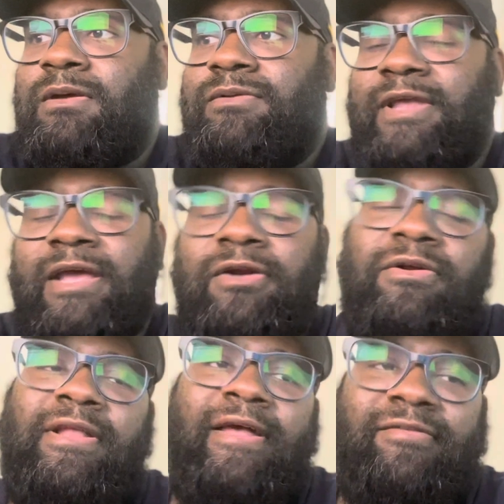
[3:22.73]
Dan
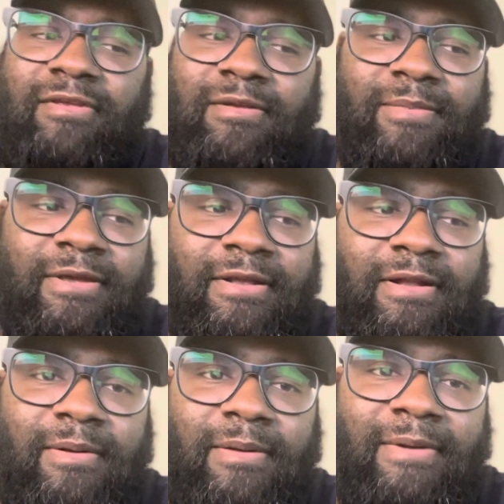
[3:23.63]
Orlovsky,
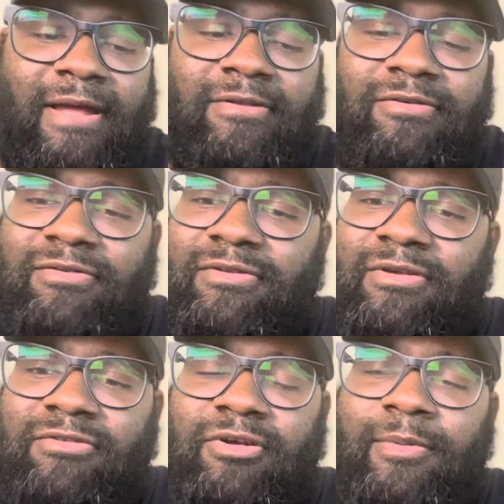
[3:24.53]
man, I'm gonna have to just
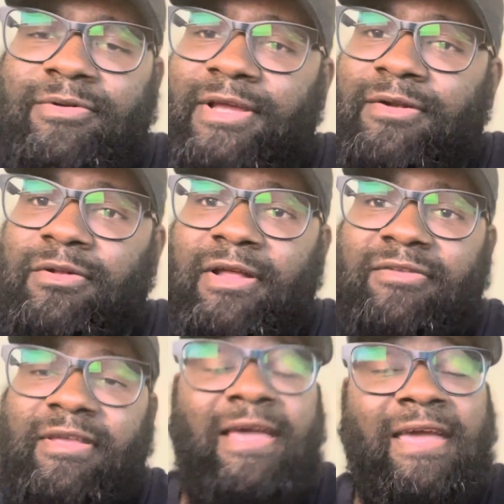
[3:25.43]
touch up on Dan
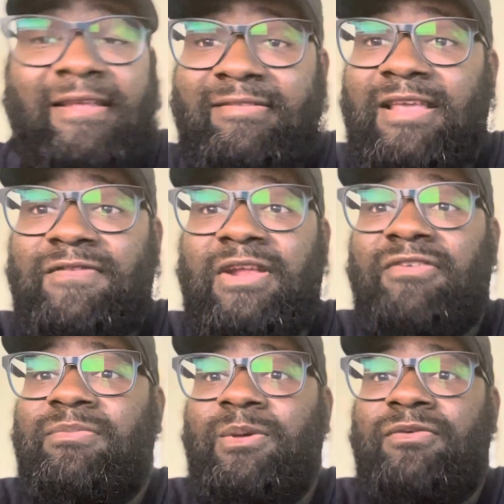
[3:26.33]
Orlovsky and Stephen
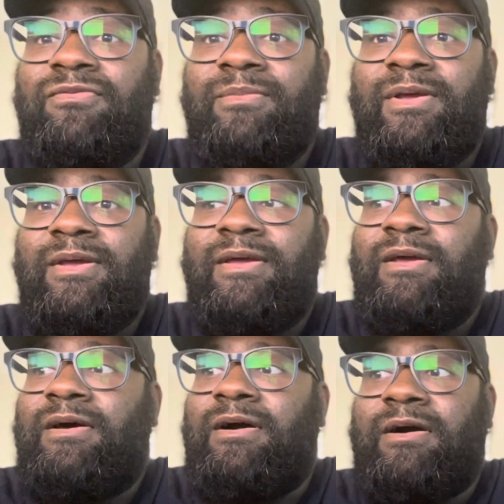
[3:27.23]
A. Smith.
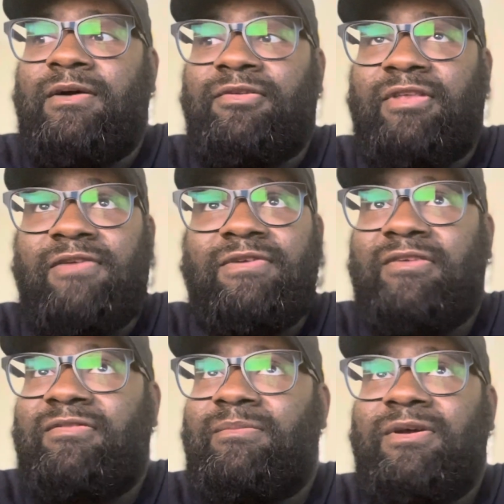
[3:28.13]
Stephen
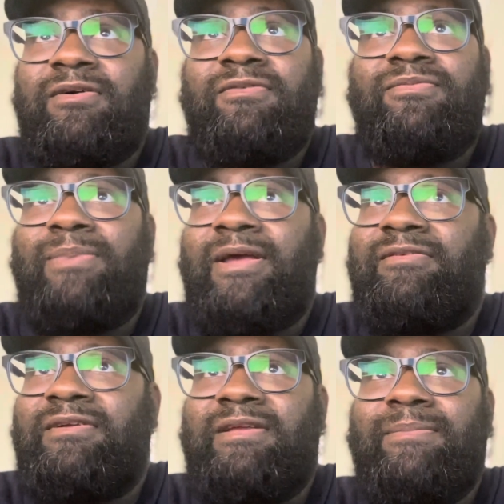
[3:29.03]
A. Smith
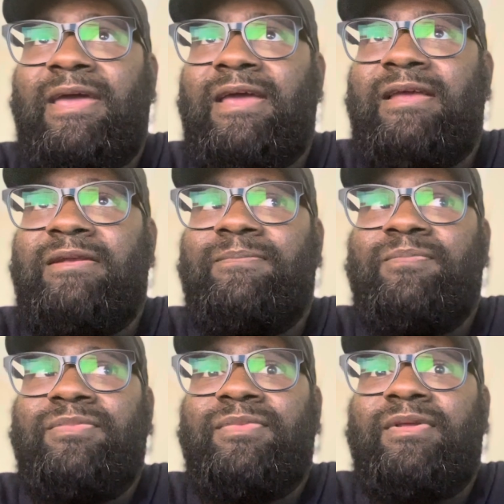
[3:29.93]
basically made
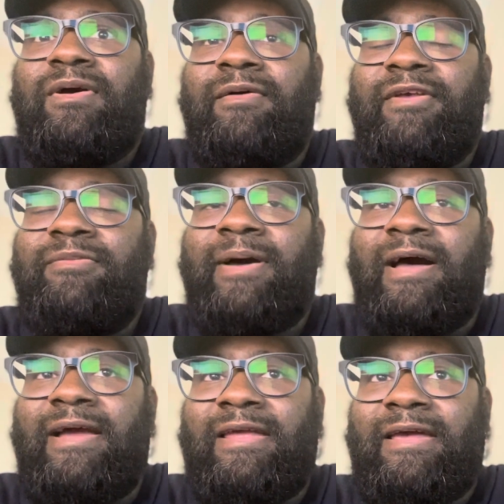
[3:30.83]
on his
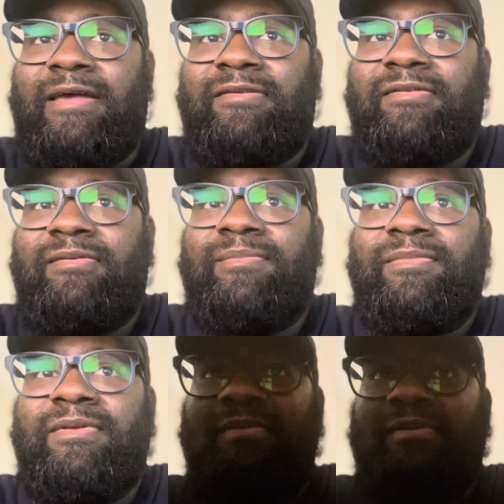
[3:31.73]
podcast
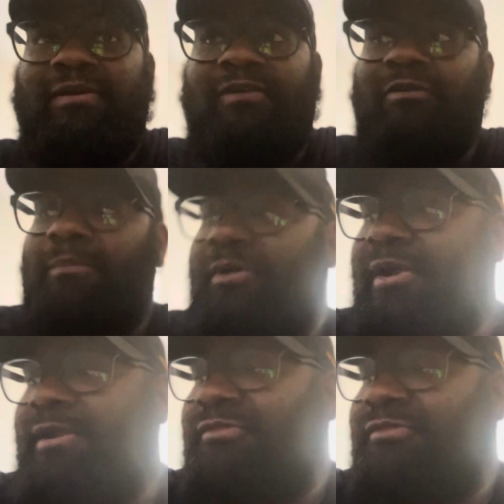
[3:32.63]
a remark